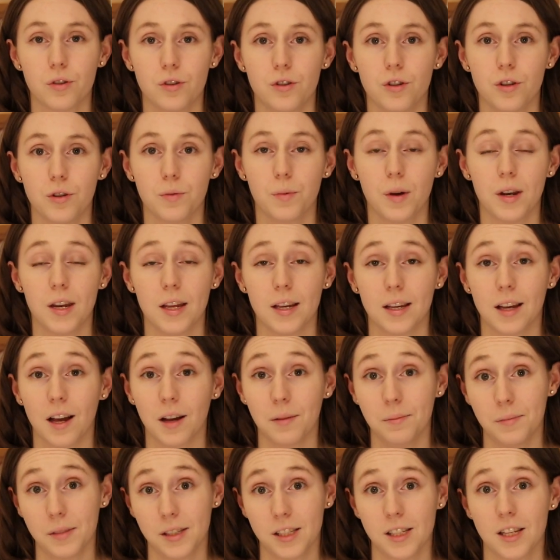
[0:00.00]
to do when it
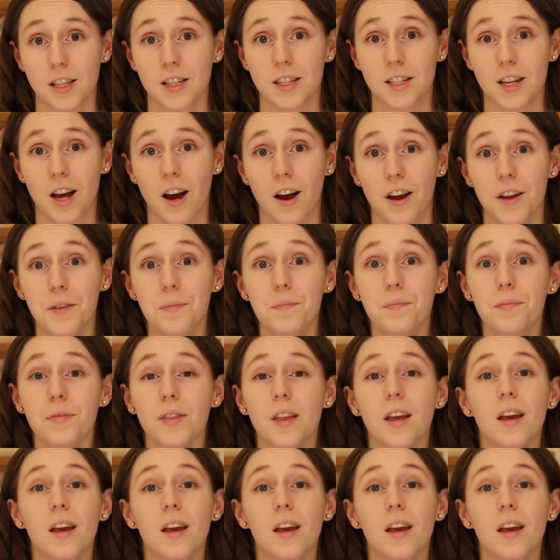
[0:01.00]
comes to the time.